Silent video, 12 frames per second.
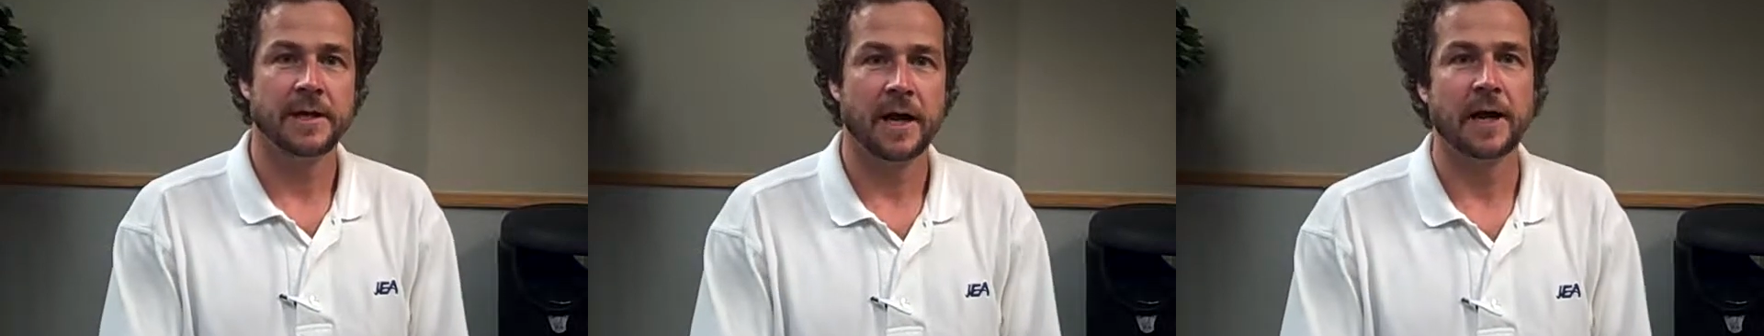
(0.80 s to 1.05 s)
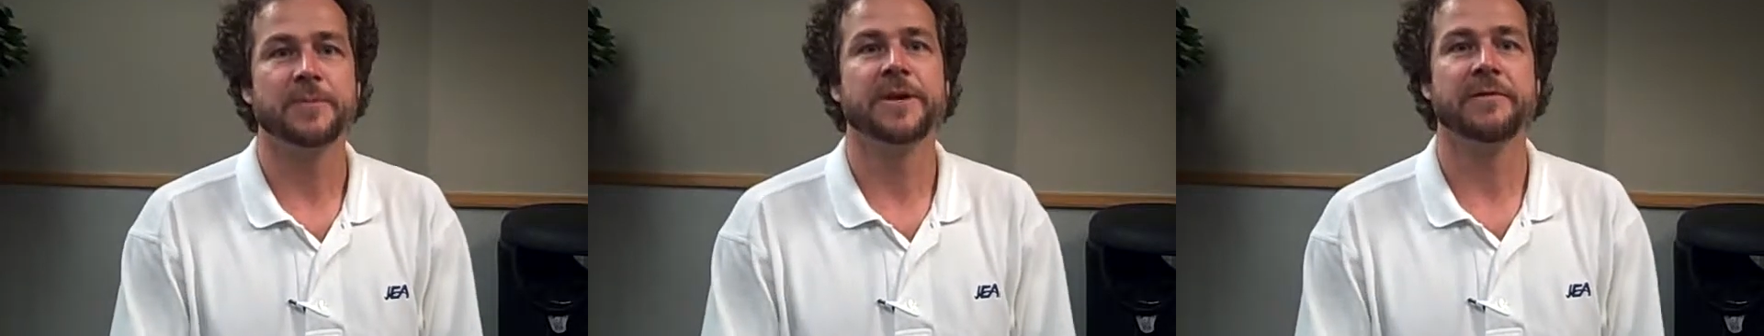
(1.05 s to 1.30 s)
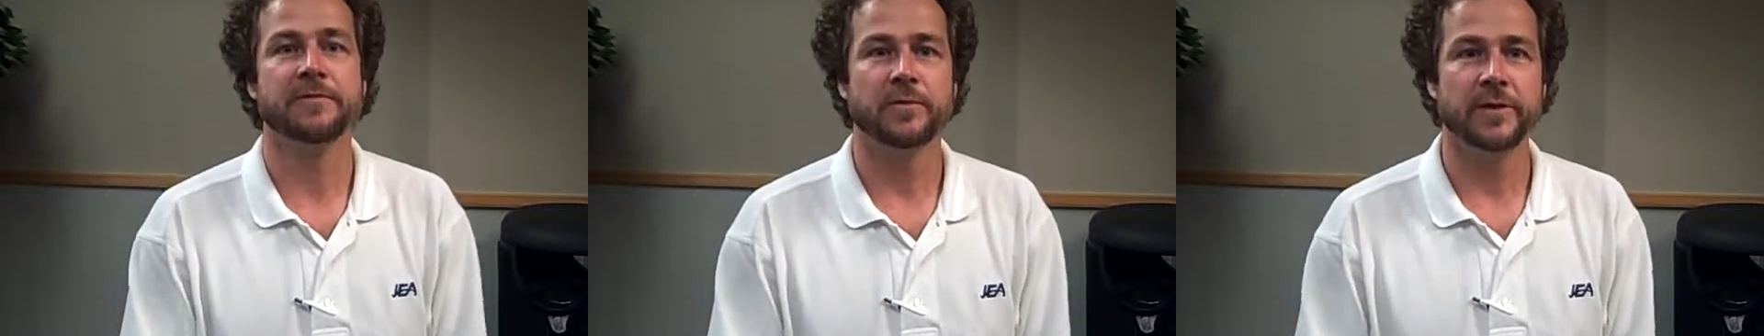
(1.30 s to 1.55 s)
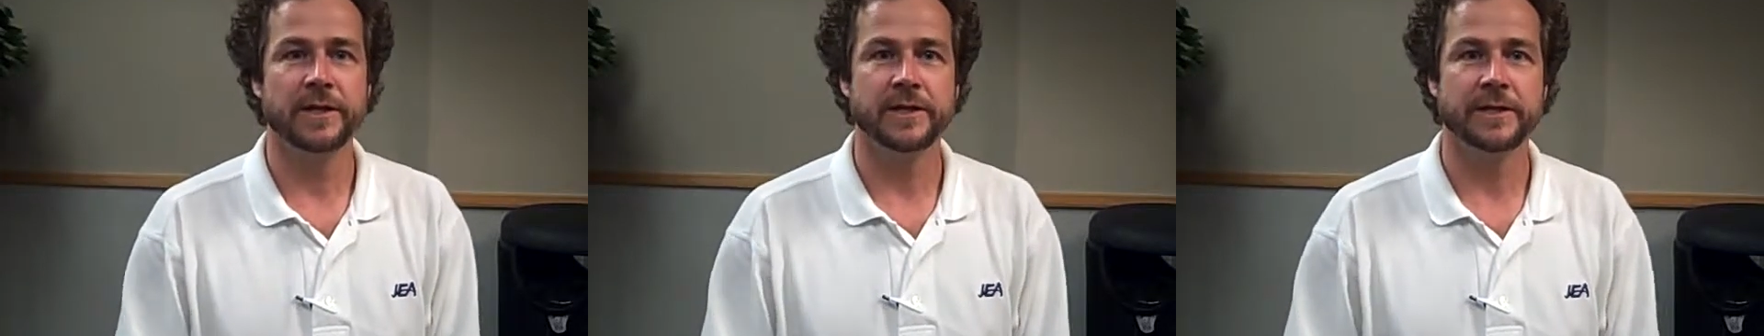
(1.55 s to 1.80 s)
Hi, I'm David
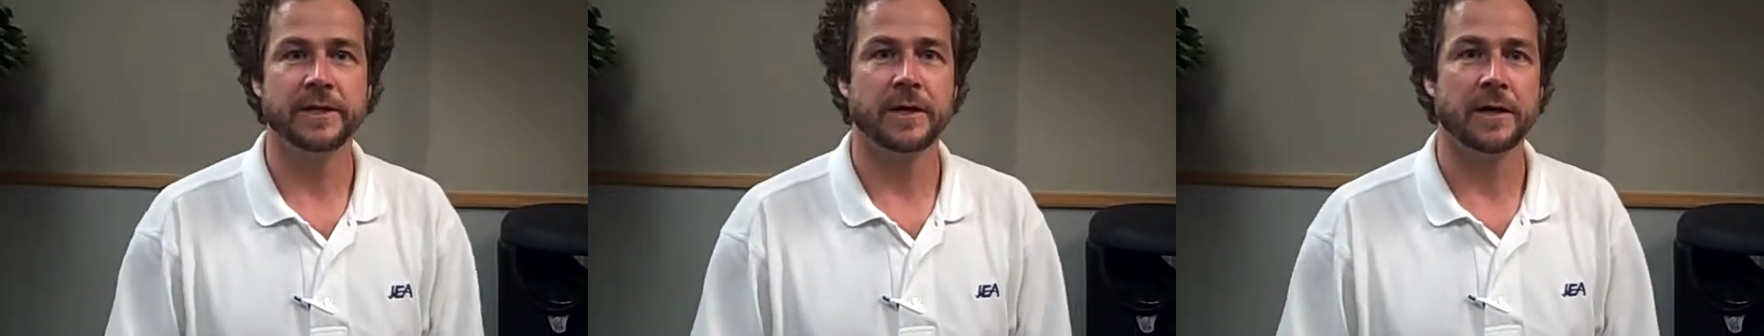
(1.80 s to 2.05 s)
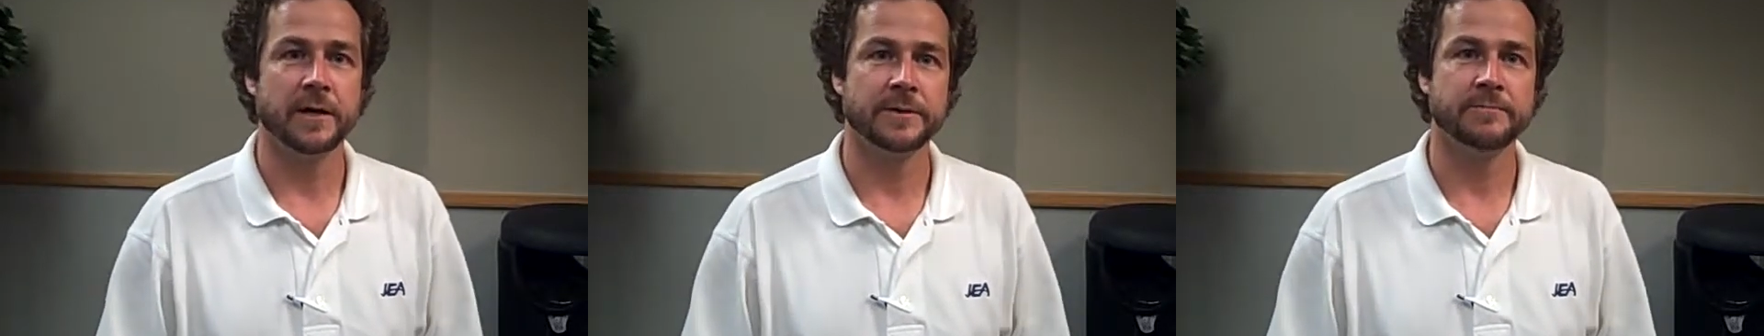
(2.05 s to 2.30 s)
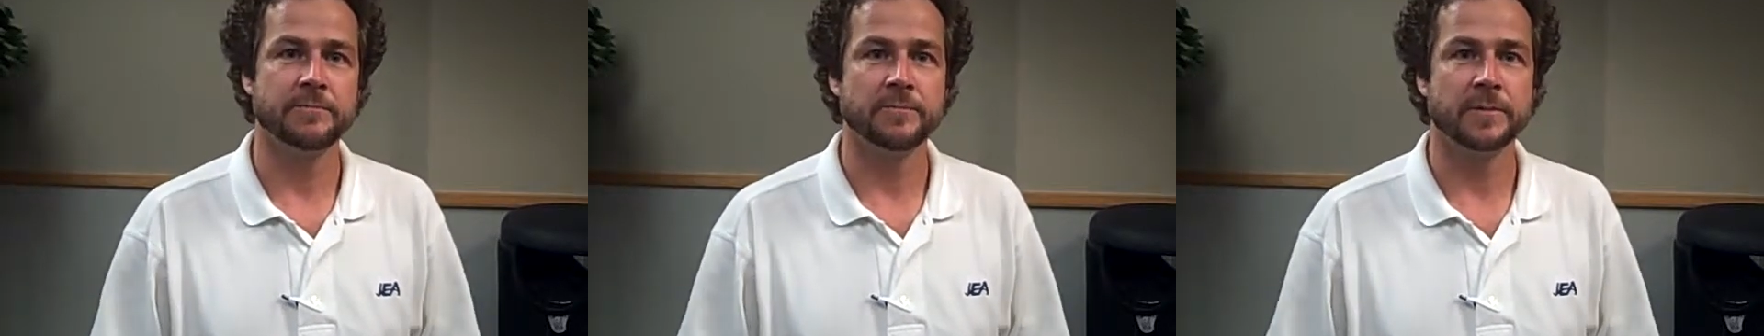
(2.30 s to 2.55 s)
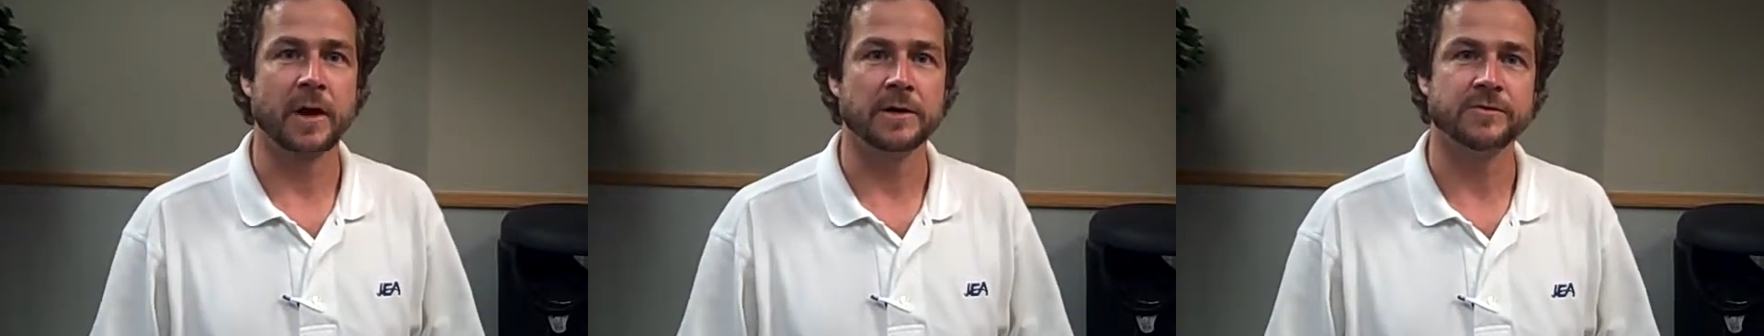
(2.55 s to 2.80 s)
Reed,
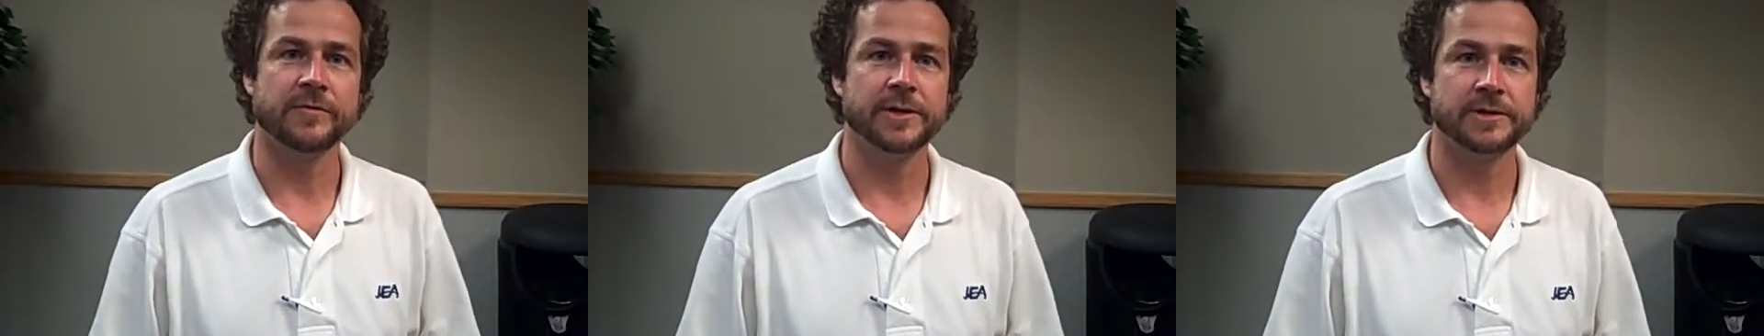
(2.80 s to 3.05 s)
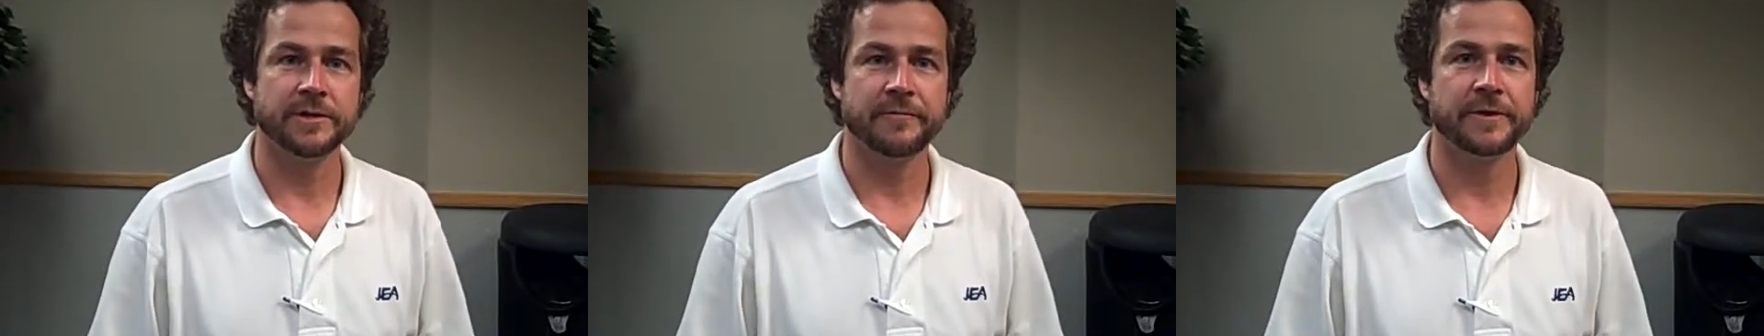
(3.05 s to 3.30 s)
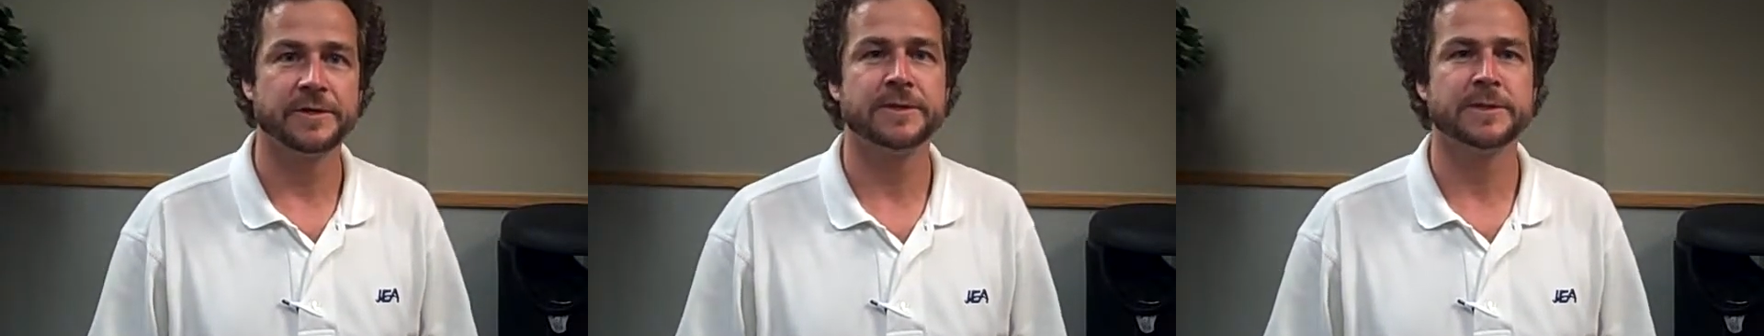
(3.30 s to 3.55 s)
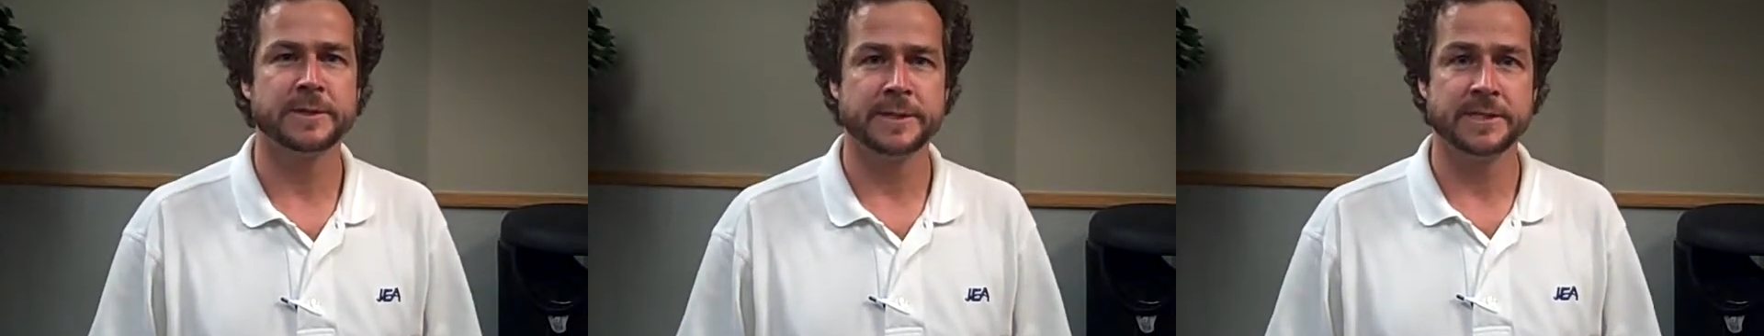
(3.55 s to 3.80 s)
Conservation
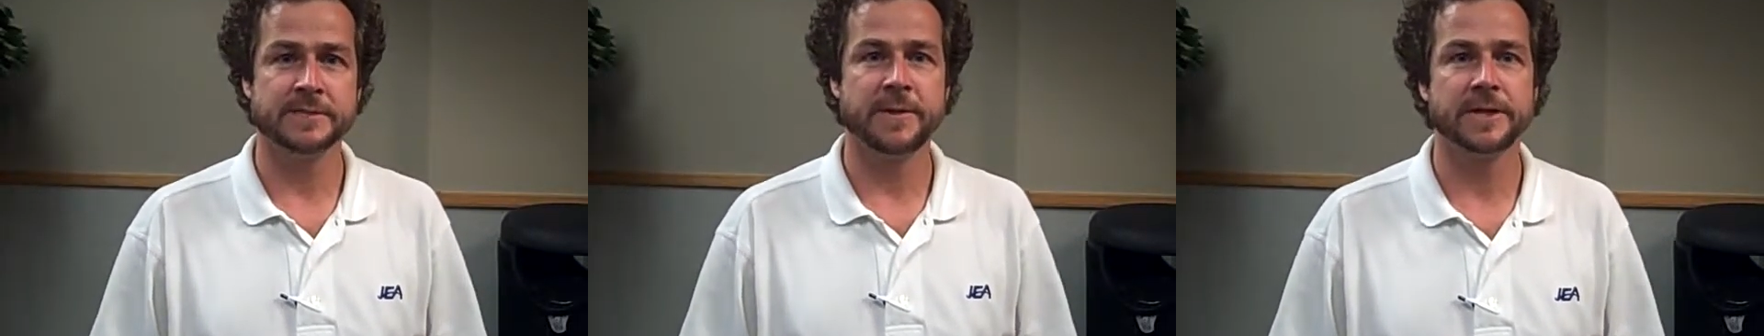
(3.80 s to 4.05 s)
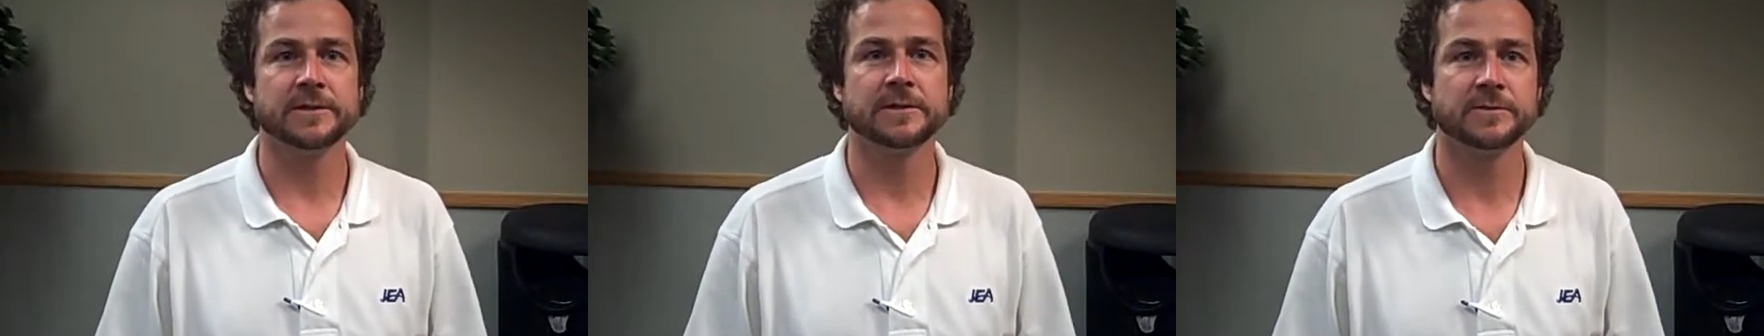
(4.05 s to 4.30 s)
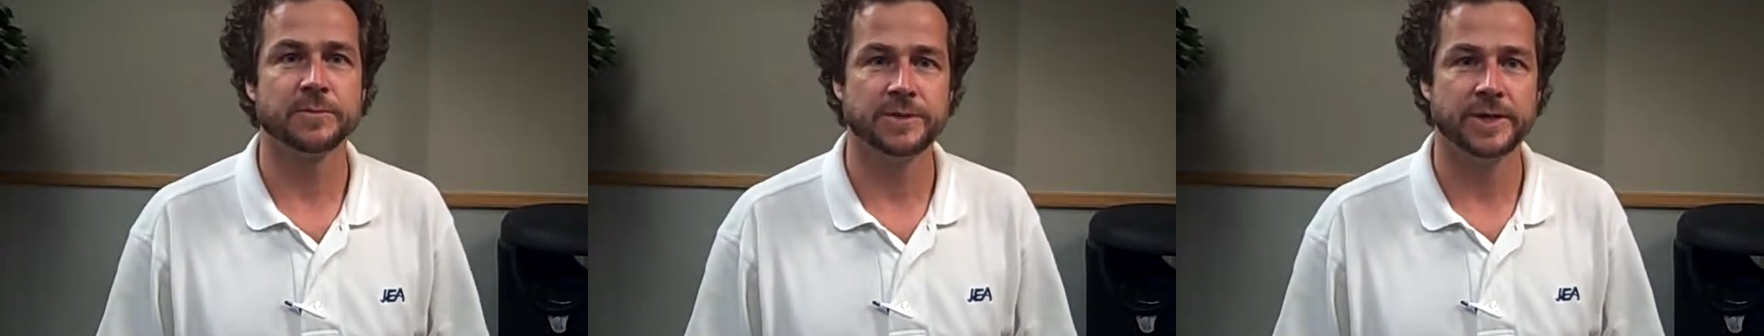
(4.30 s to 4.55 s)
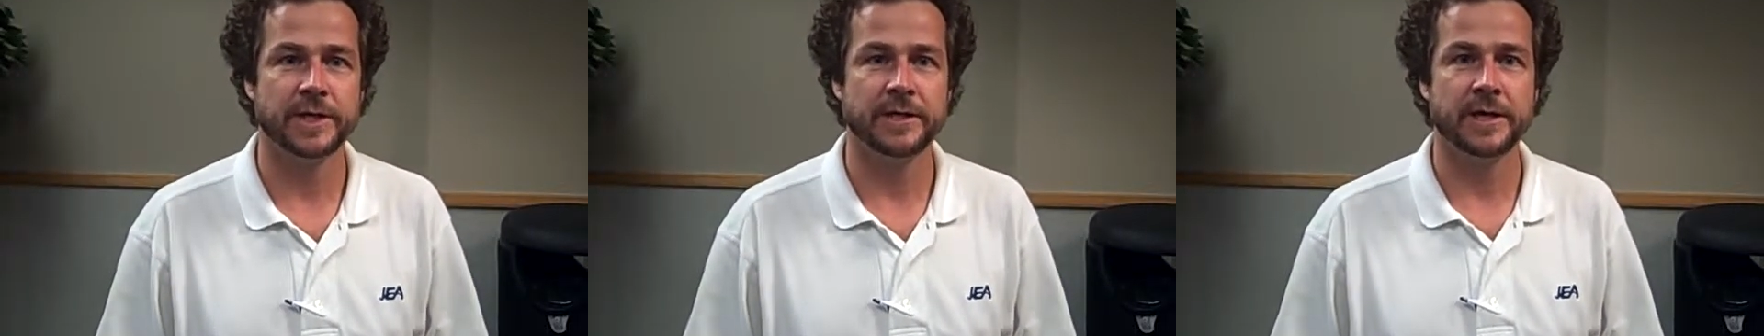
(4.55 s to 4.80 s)
Efficiency Specialist with
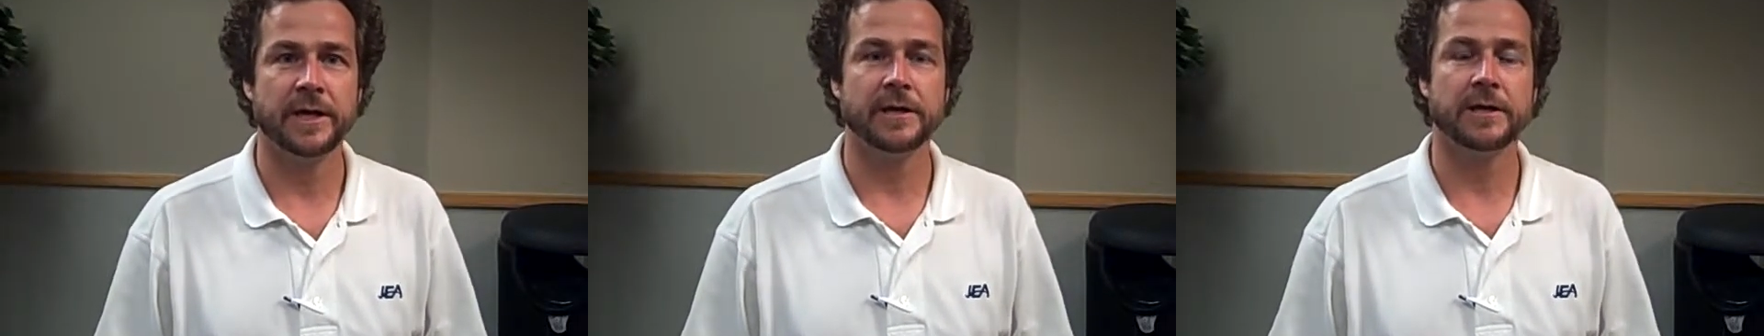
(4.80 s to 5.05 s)
JEA,